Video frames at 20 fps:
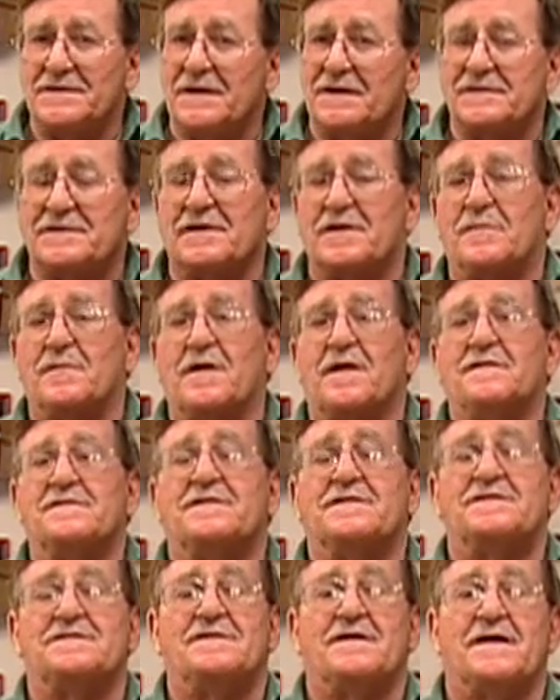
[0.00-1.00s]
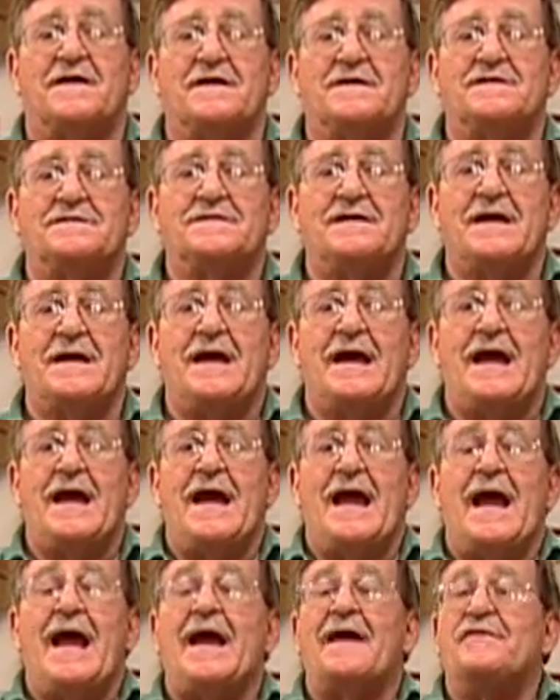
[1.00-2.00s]
out there about guitars.
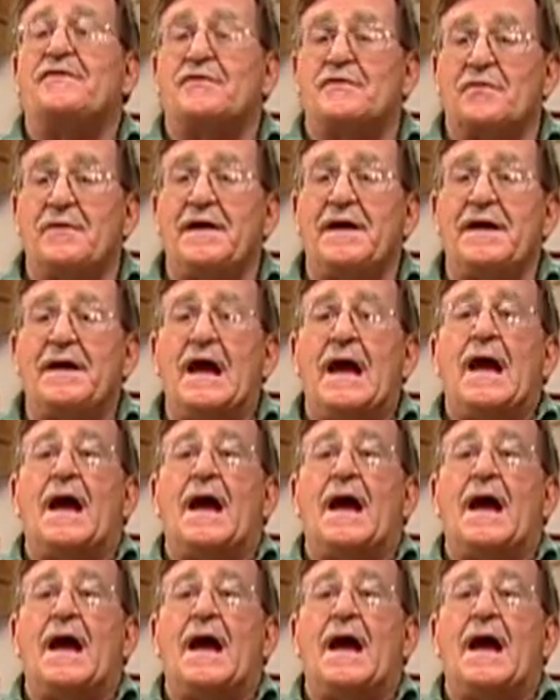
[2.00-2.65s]
And three,